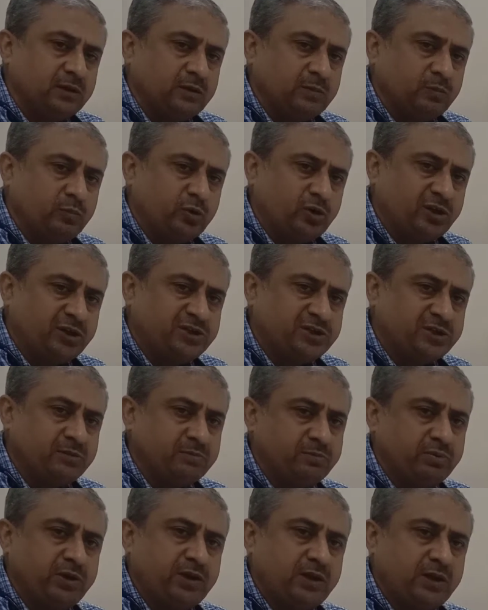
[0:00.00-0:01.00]
put it
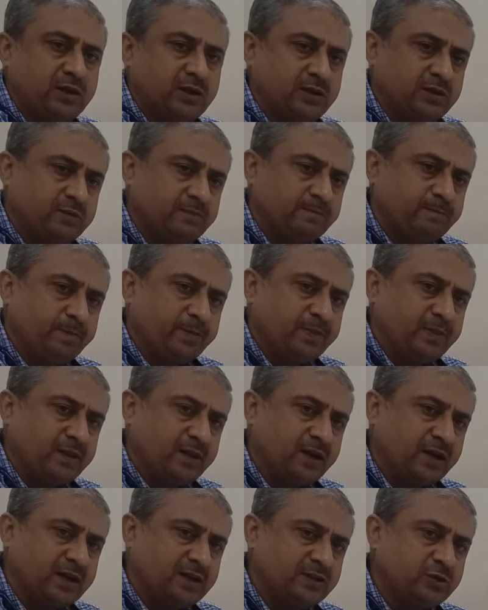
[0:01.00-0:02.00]
simply,
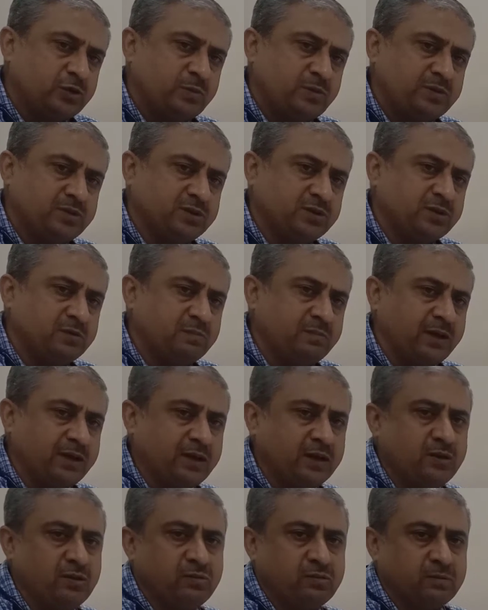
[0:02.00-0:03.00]
there has to be certain
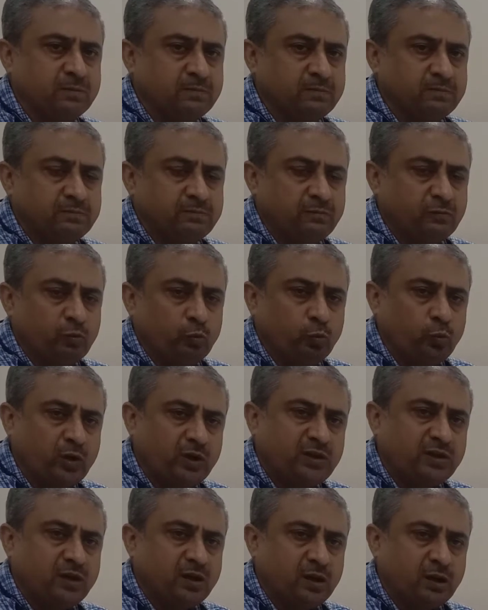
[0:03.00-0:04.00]
mechanism
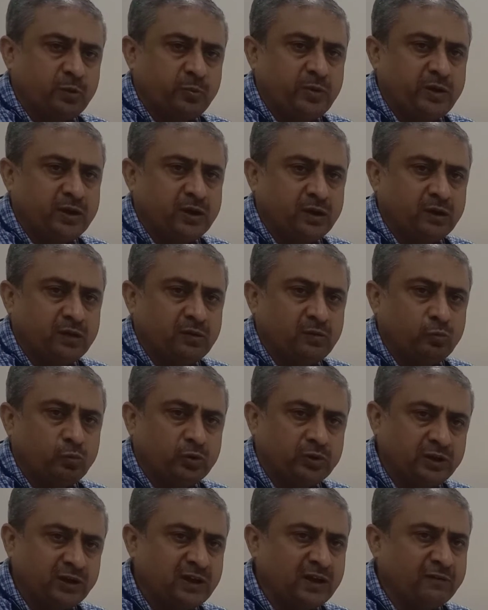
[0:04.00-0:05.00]
with RBI,
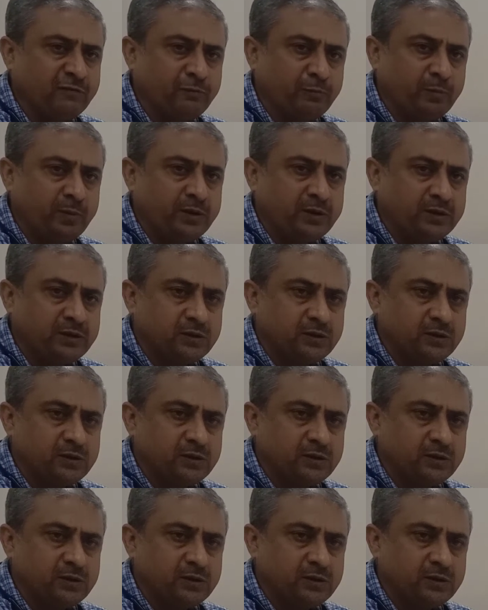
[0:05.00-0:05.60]
with the government,